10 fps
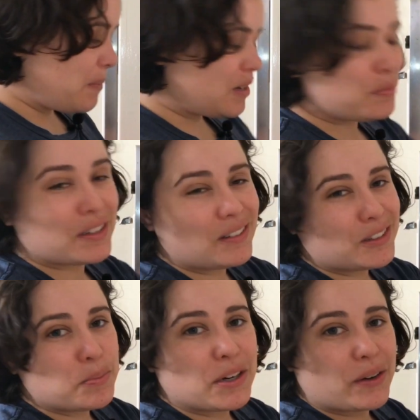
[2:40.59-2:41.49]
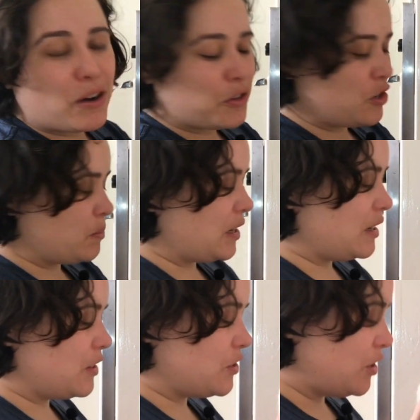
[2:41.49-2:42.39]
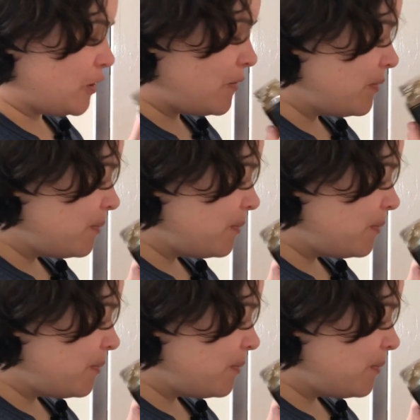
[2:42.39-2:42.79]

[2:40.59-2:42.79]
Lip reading: I'm going to put a little bit of ground cumin in here too.